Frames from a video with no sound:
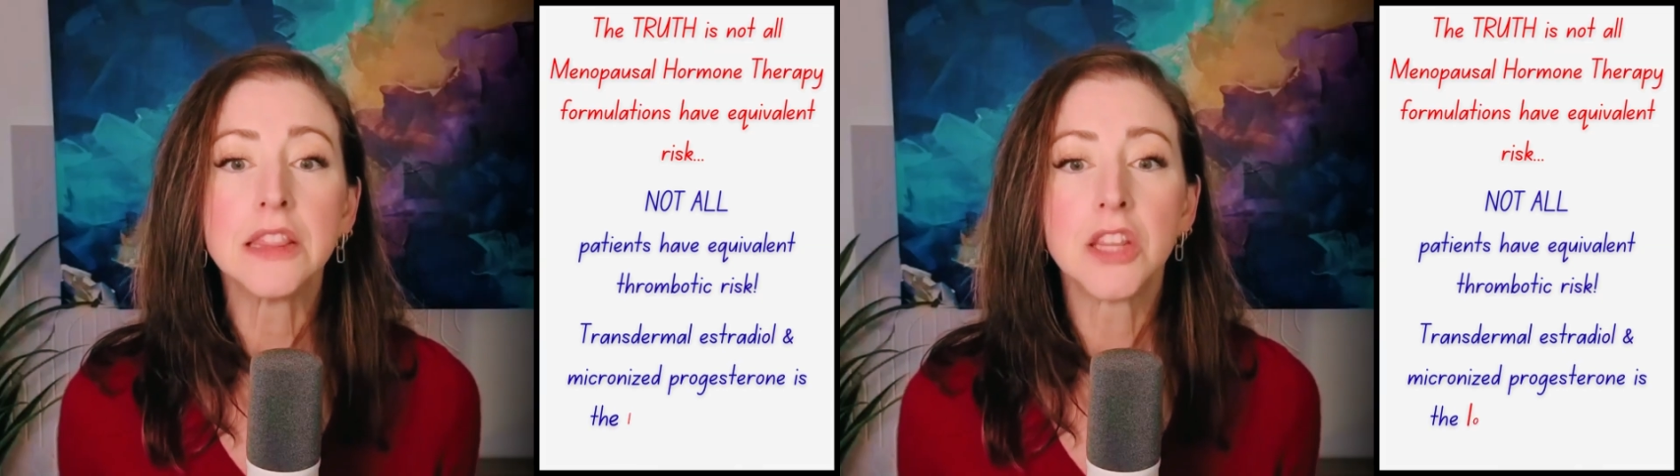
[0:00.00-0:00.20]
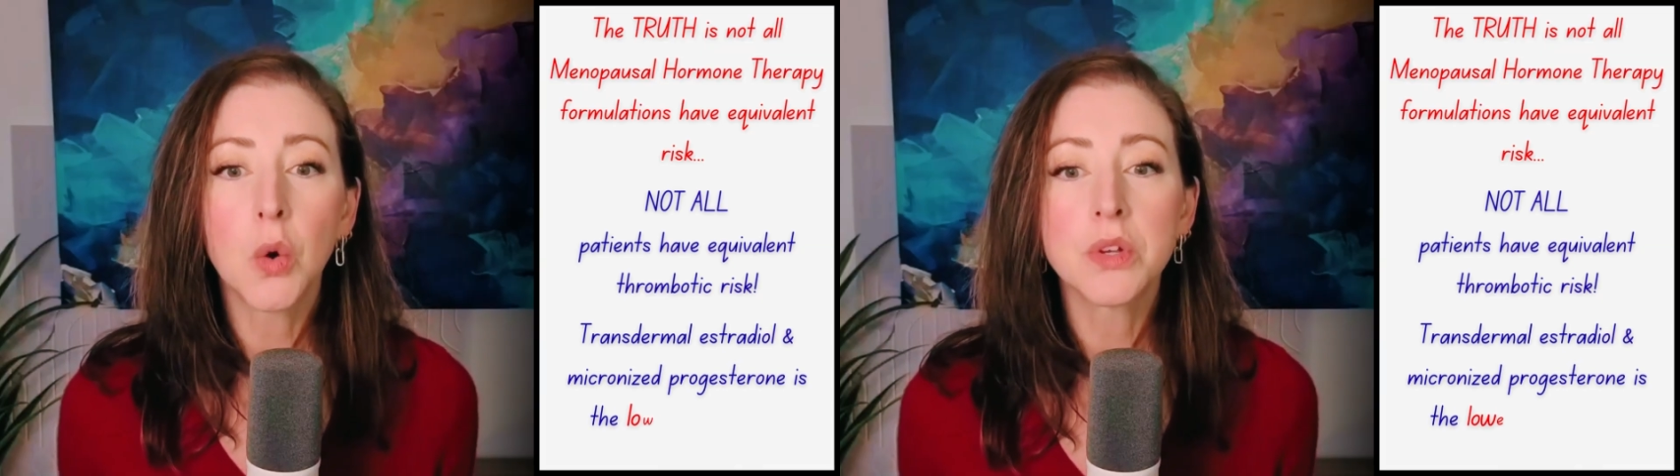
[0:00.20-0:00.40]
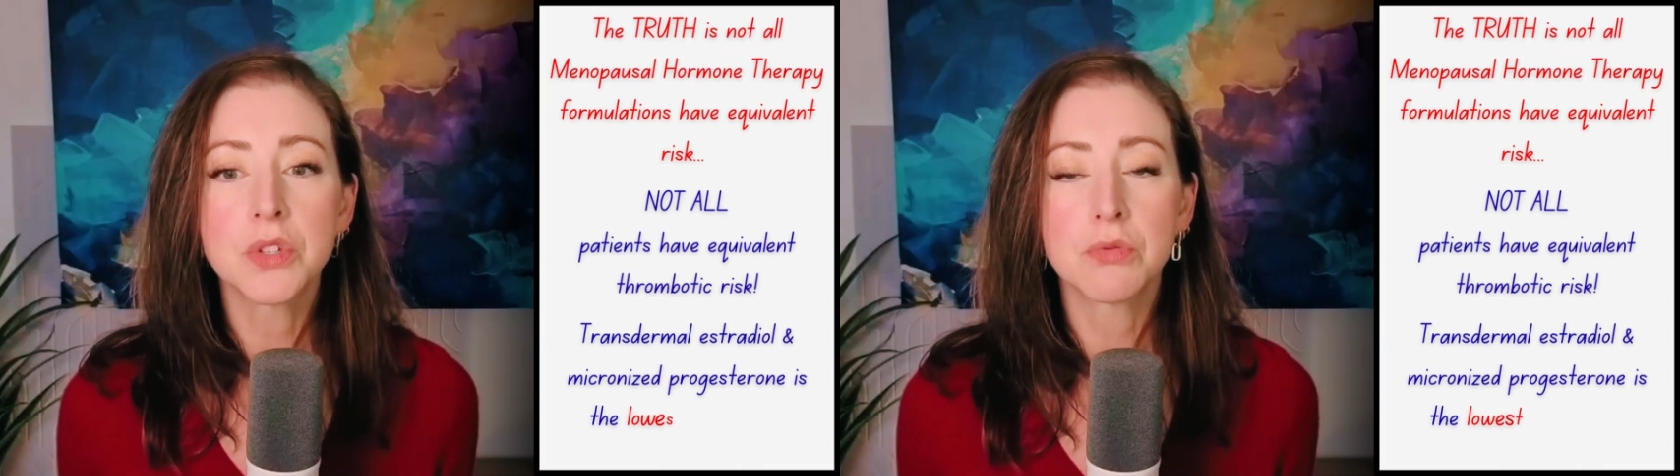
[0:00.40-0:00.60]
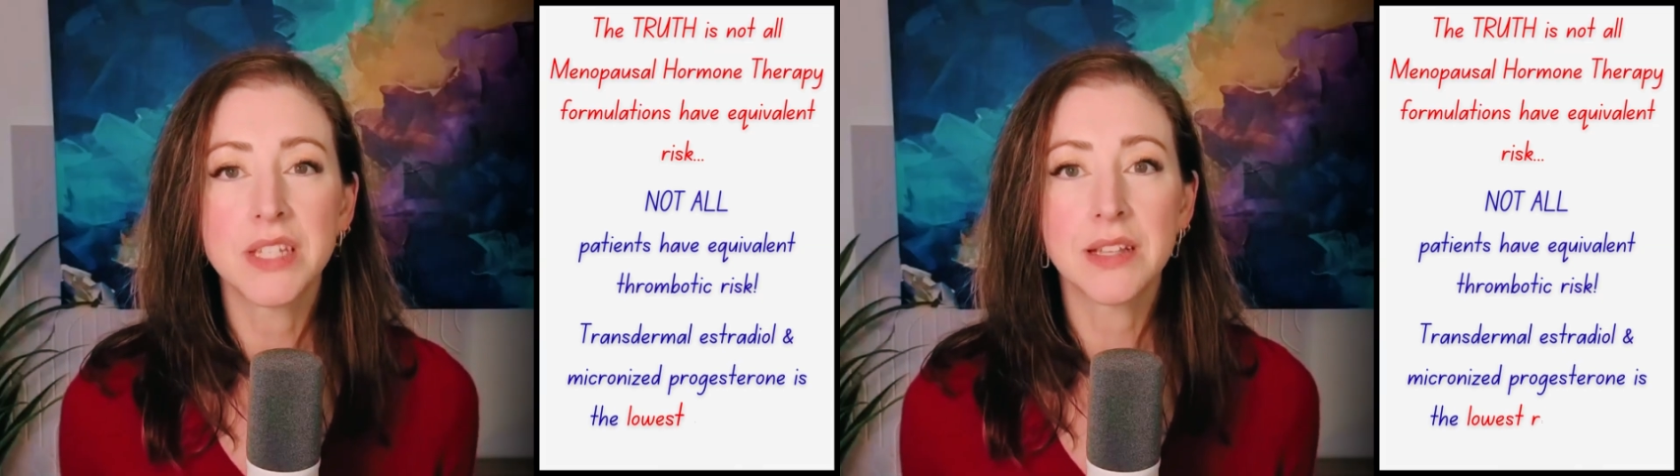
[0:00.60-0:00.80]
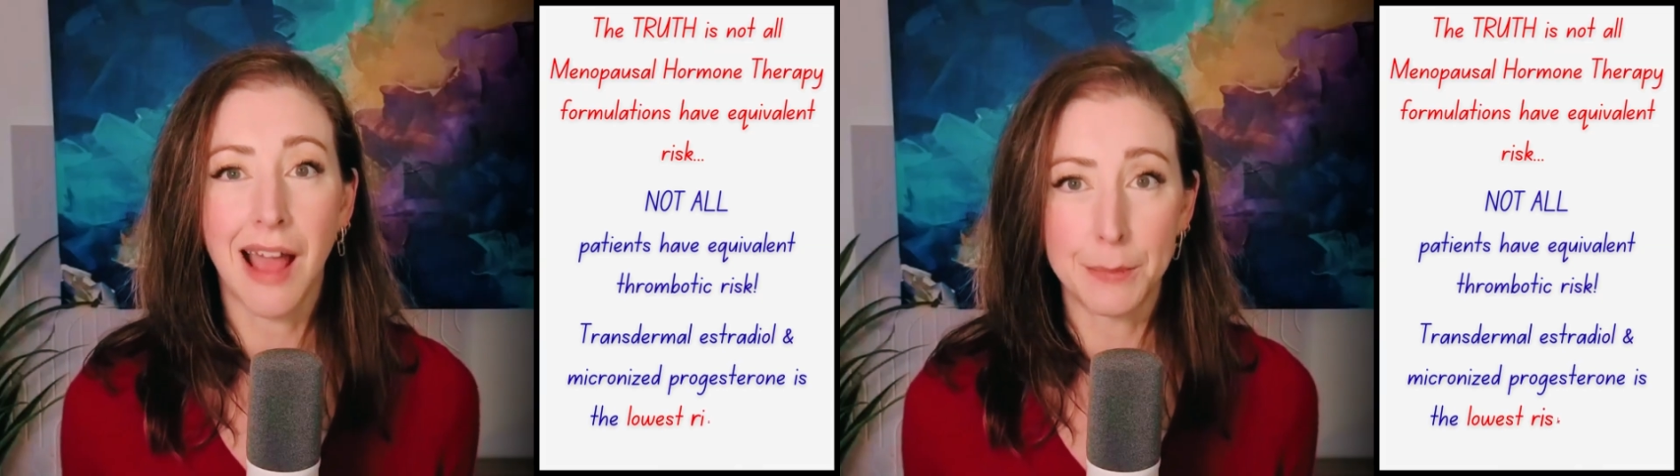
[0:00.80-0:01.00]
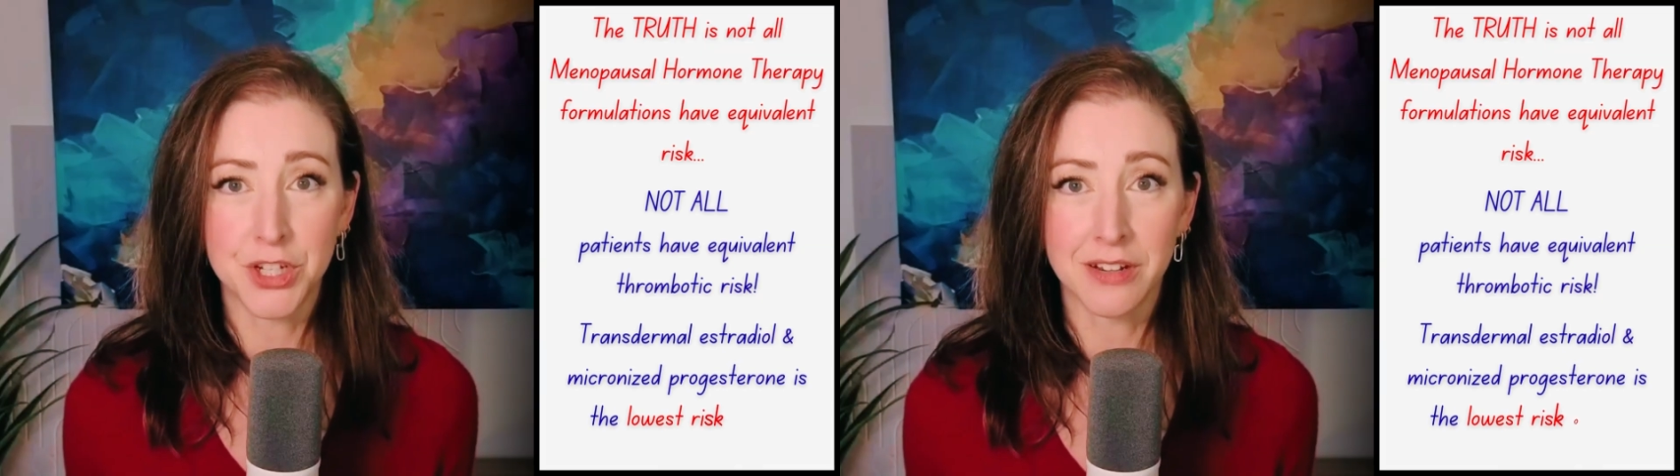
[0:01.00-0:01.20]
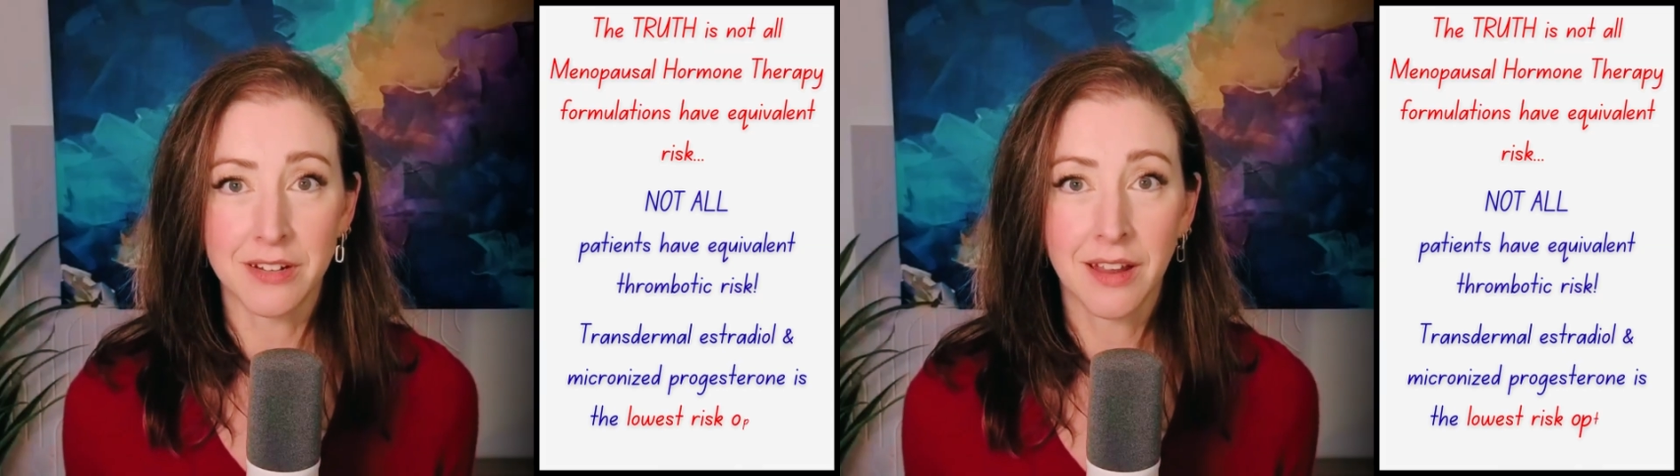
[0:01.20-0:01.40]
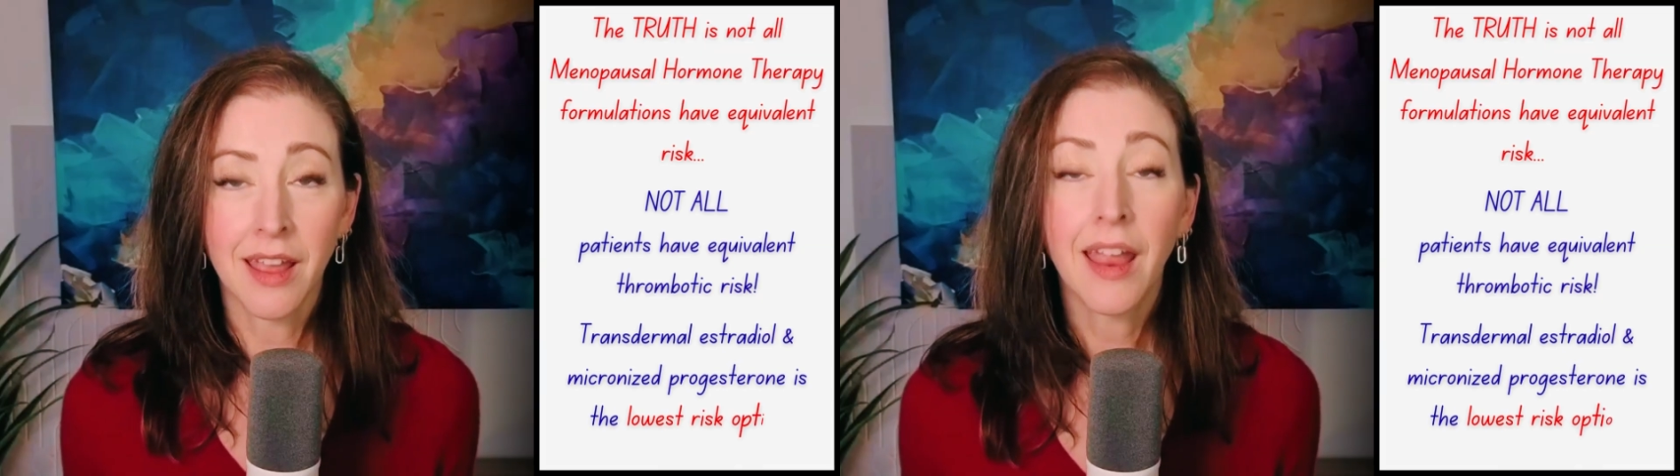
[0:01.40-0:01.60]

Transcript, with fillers: lowest risk option.